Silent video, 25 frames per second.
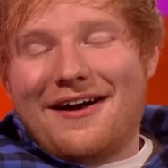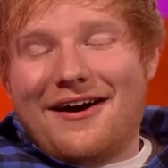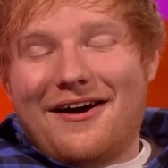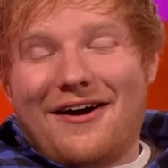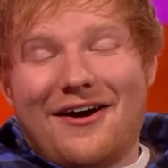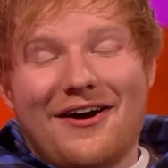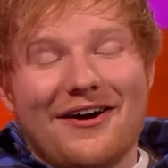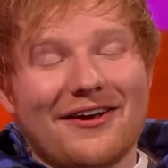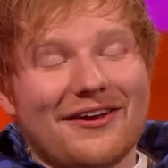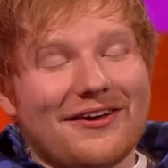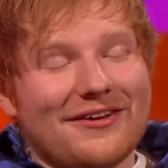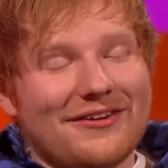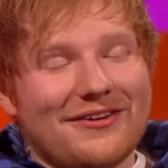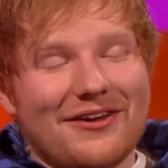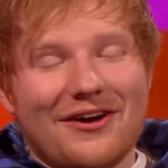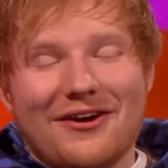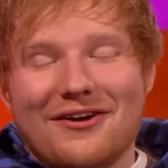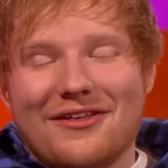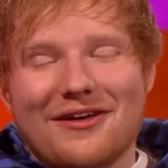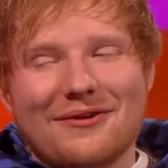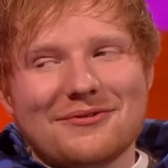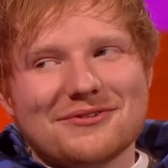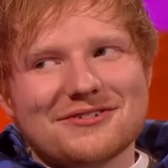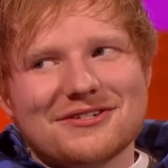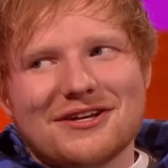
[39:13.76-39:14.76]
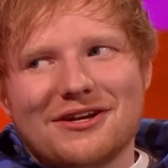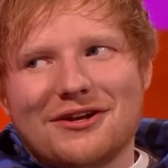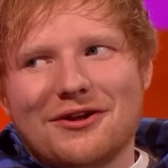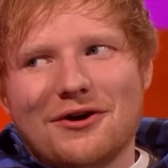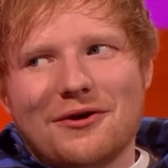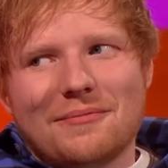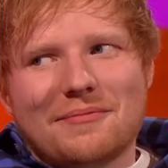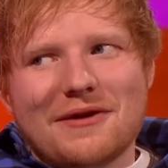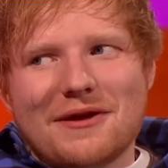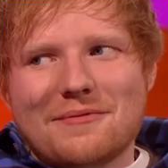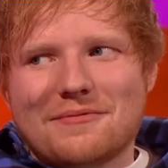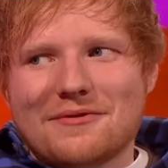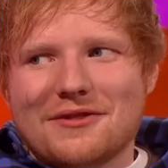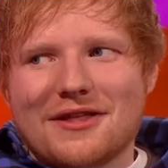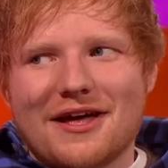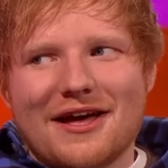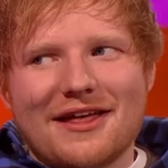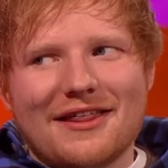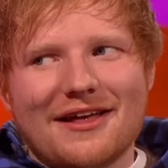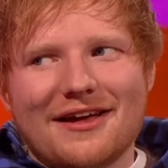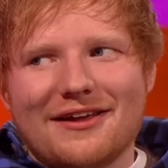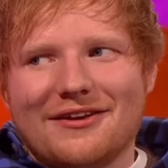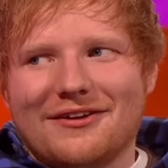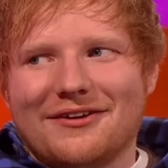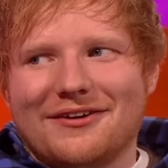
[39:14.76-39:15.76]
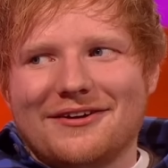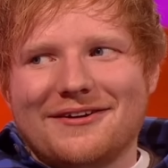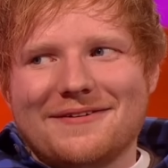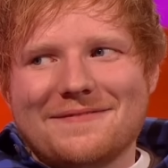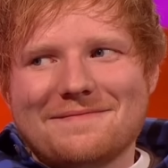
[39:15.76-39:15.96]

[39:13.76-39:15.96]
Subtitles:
I don't know. There wasn't a lot of people there that night.